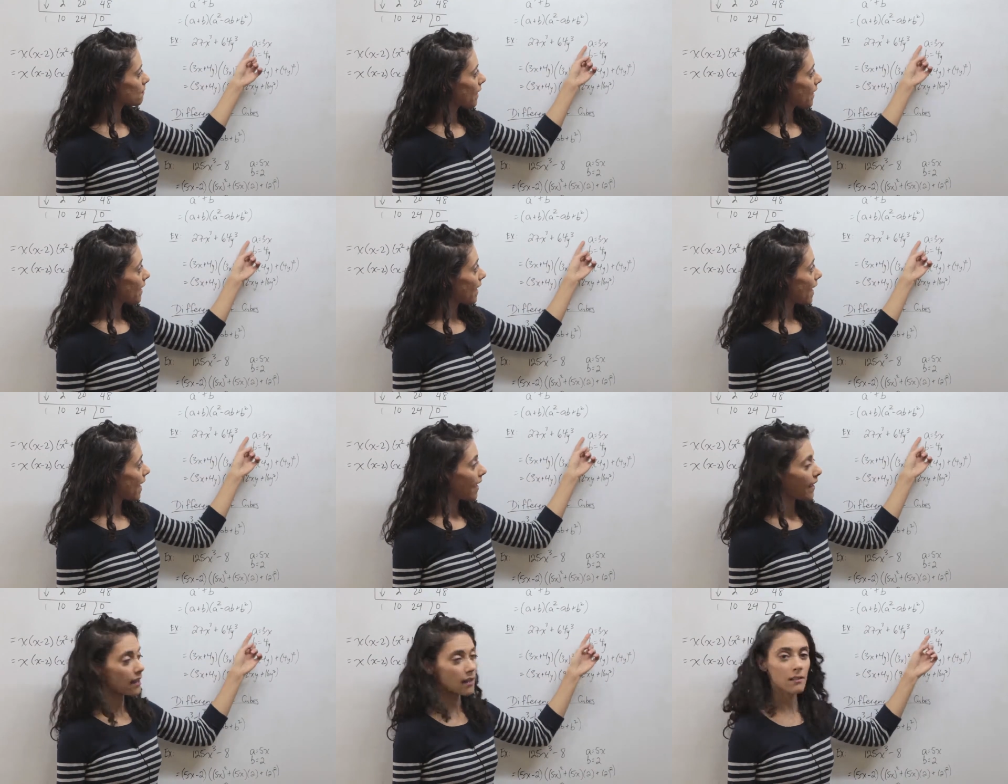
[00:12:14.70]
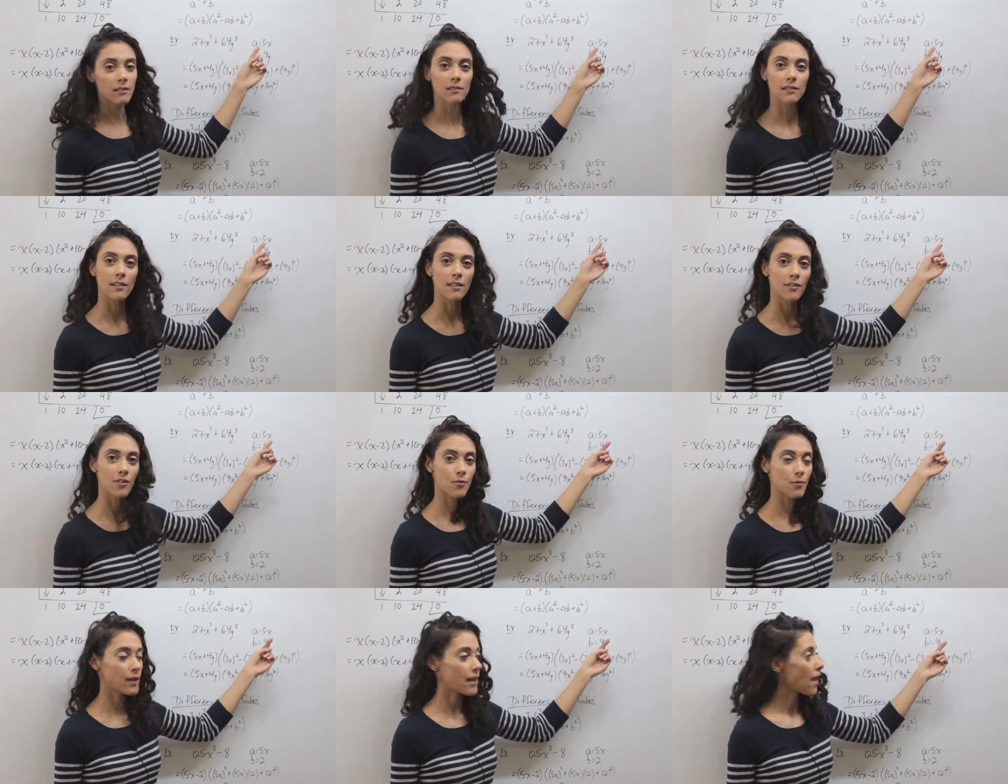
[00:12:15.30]
my a
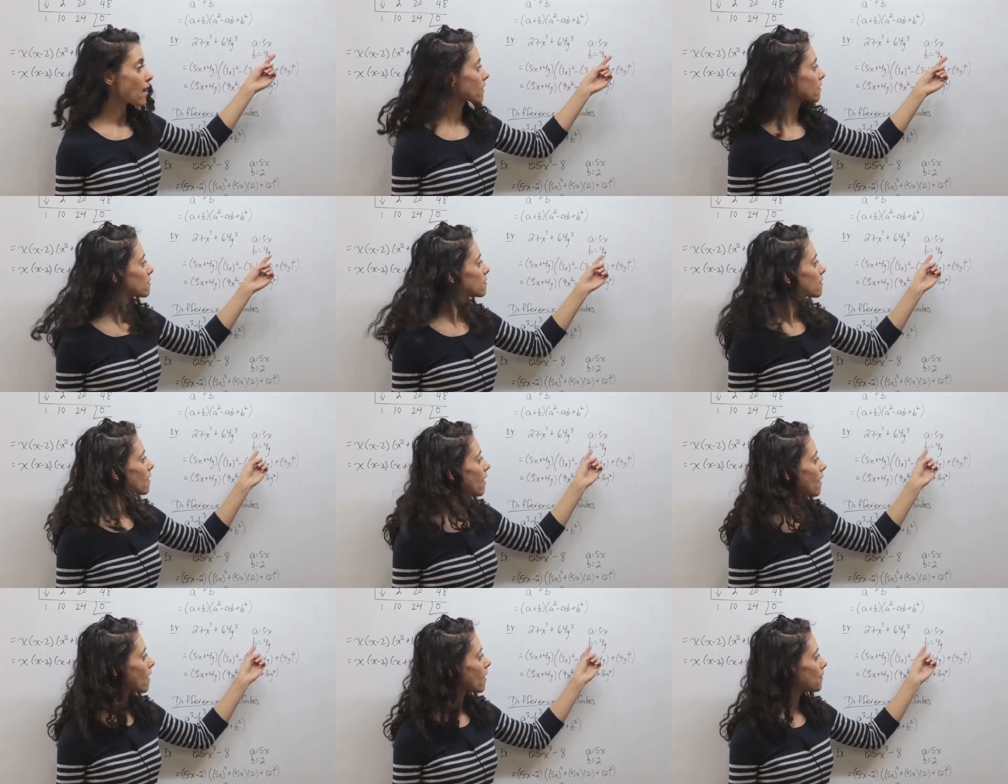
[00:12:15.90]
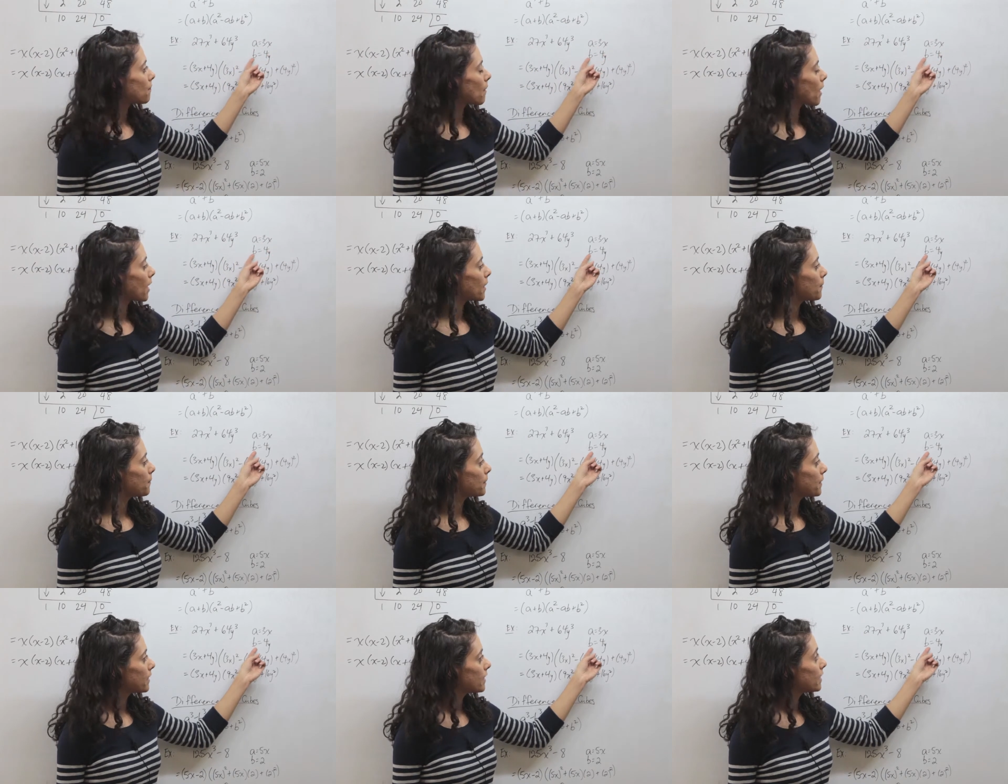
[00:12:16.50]
is 3x and my
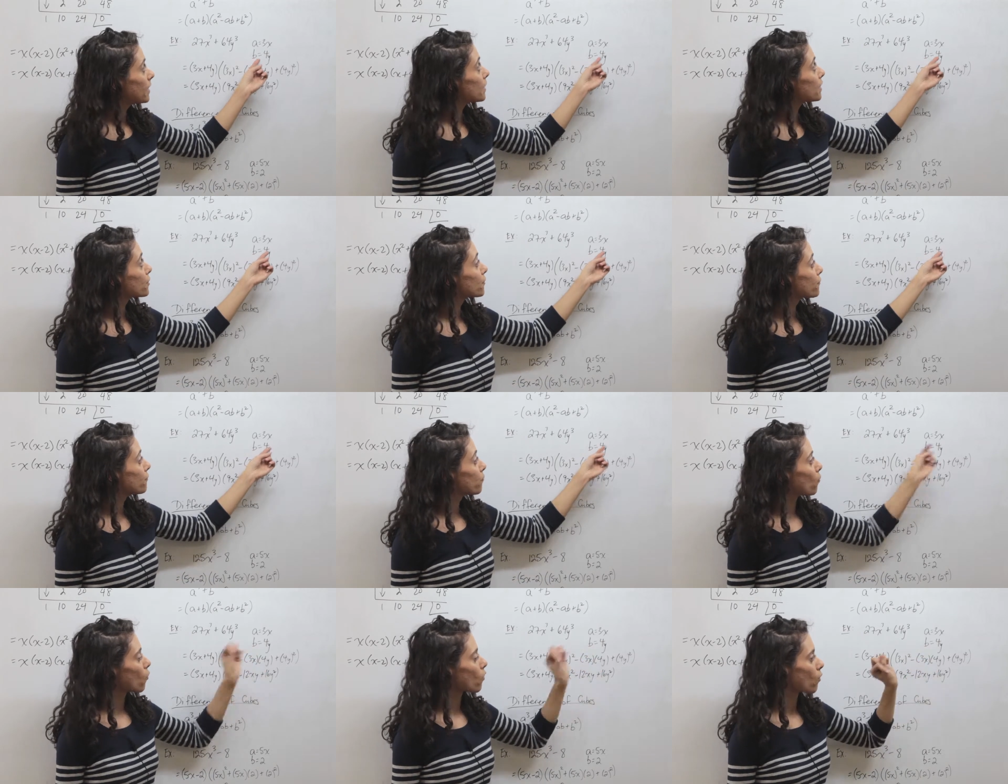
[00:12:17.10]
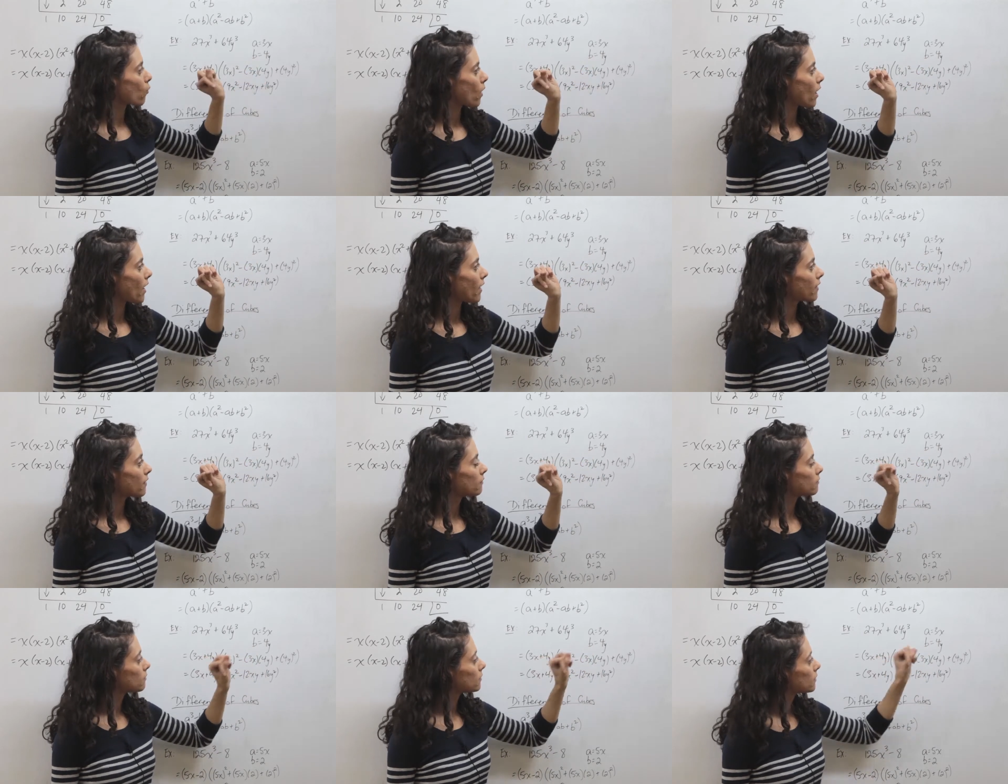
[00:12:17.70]
b is
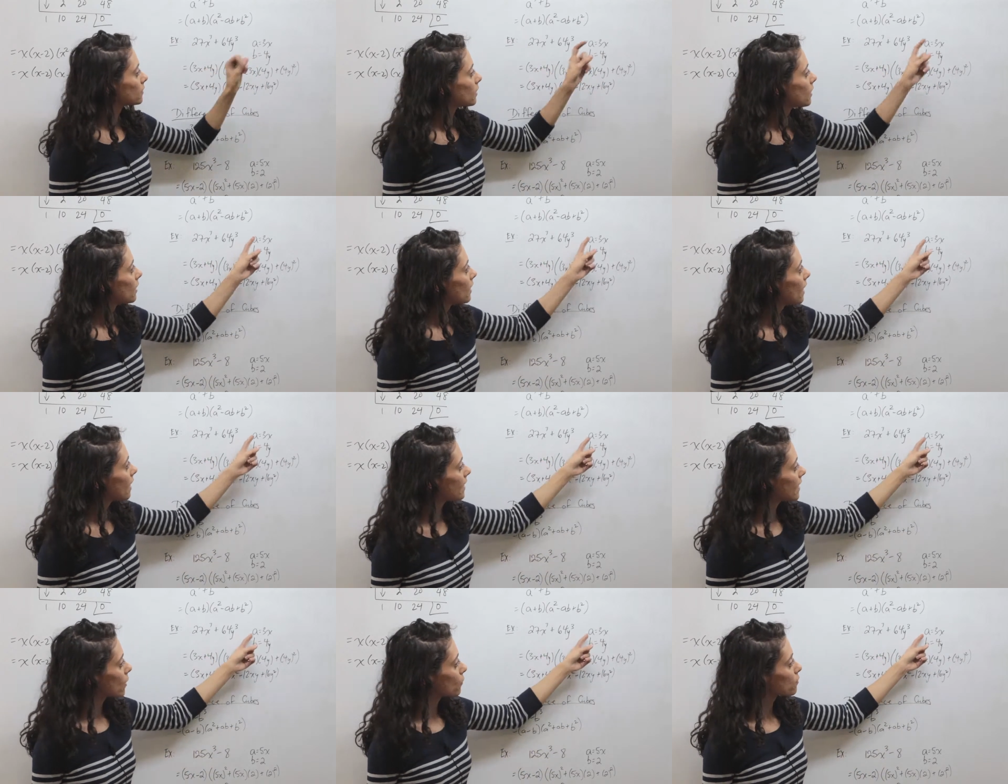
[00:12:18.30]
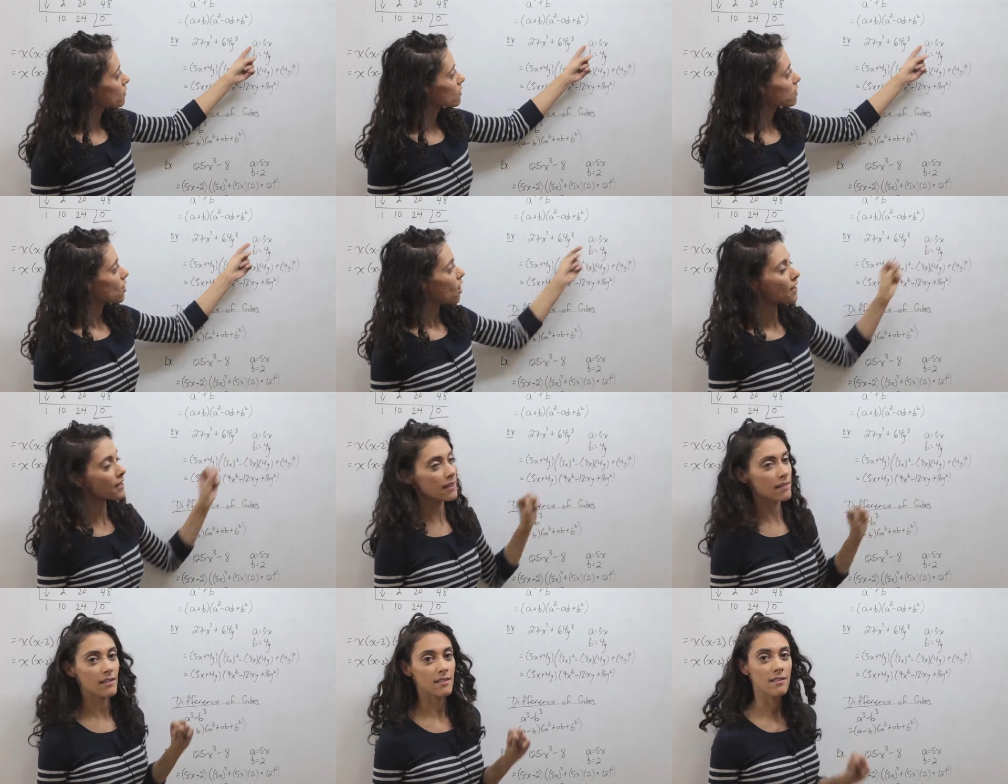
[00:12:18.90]
4y. And now
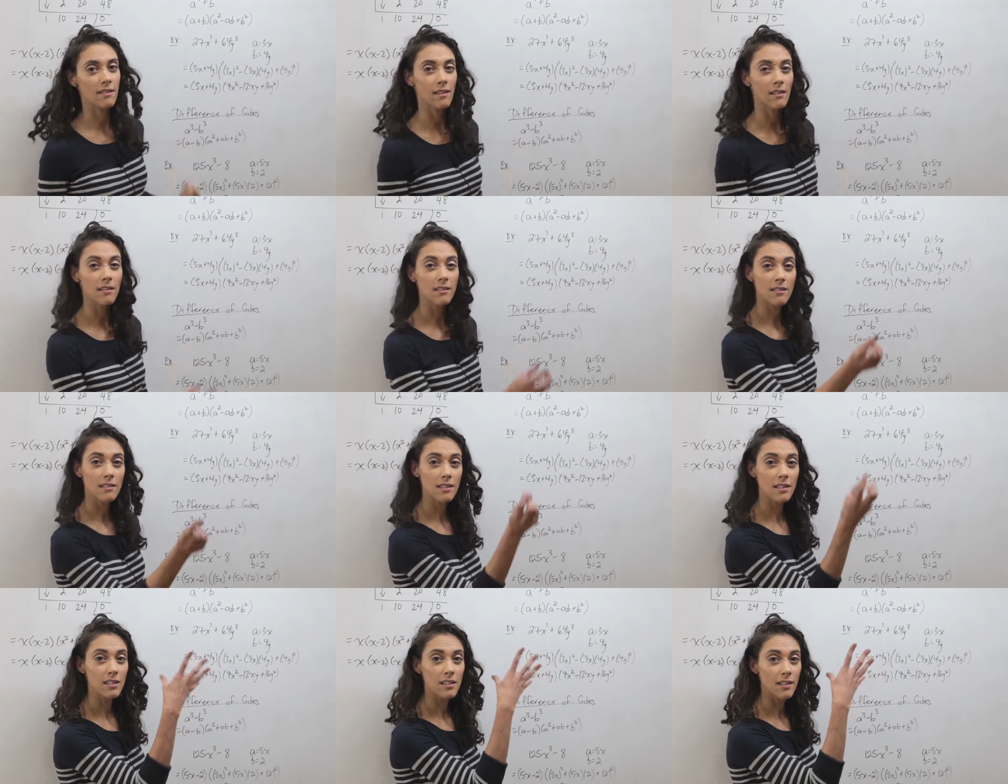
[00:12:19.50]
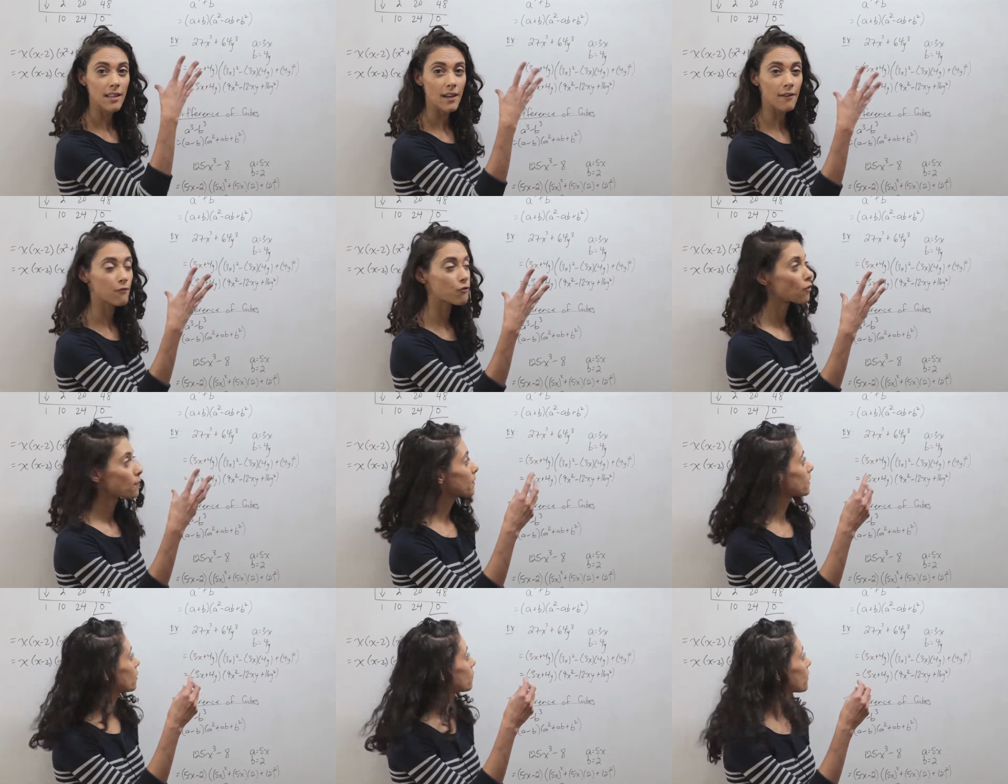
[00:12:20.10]
slotting these things into that
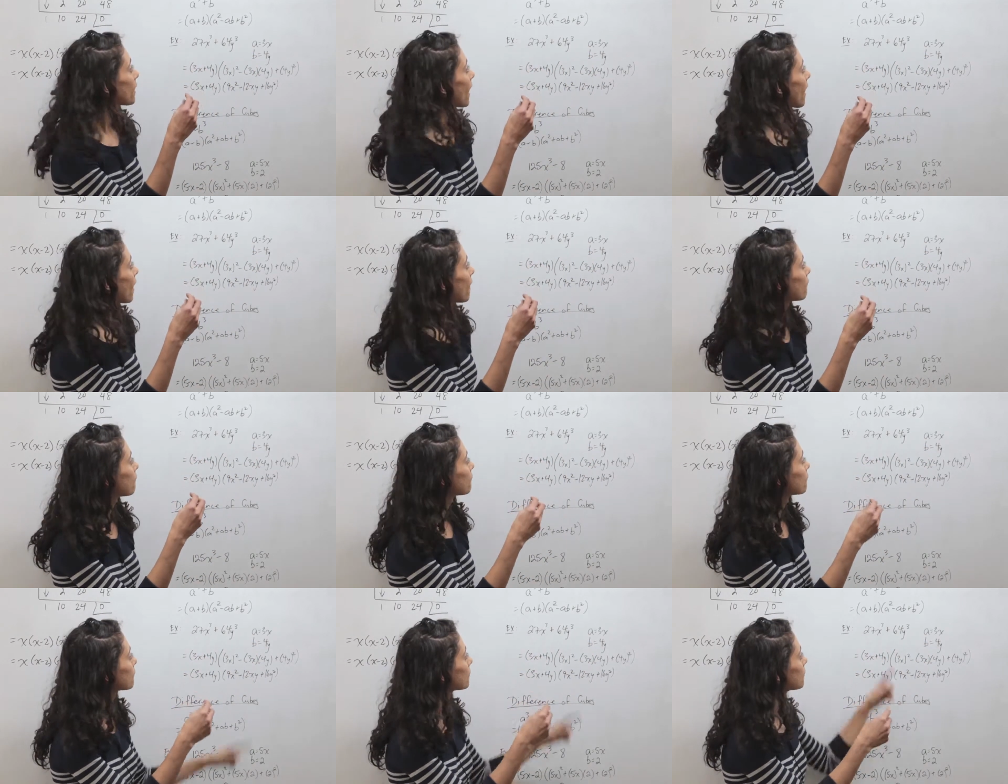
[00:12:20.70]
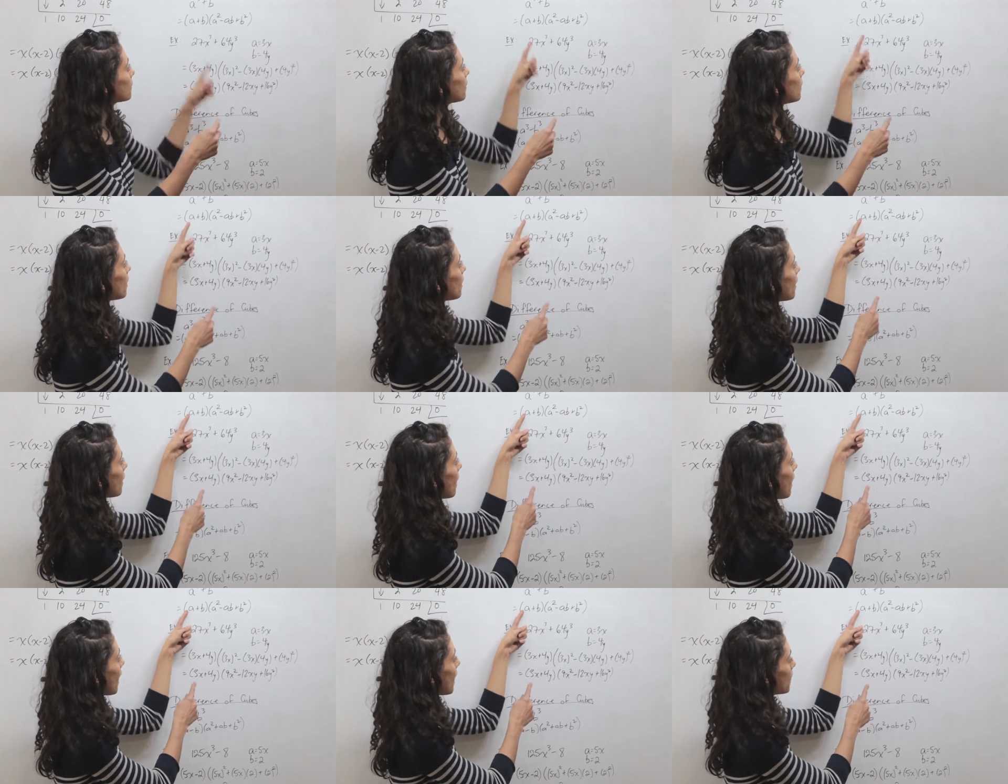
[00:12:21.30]
formula, we have
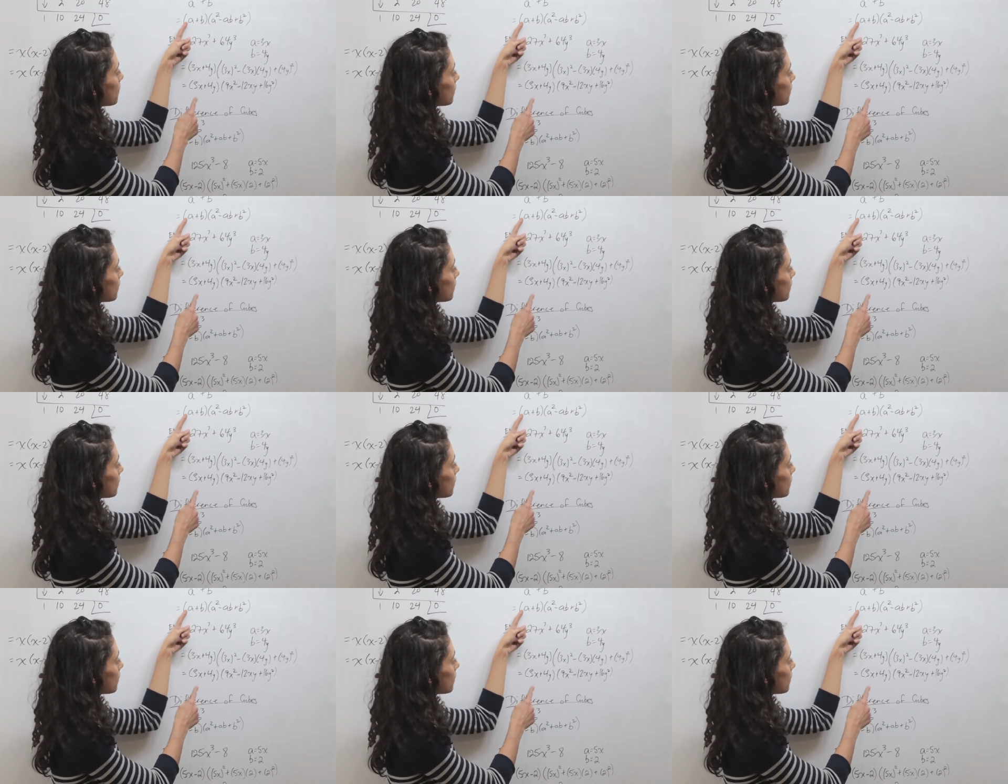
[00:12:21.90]
a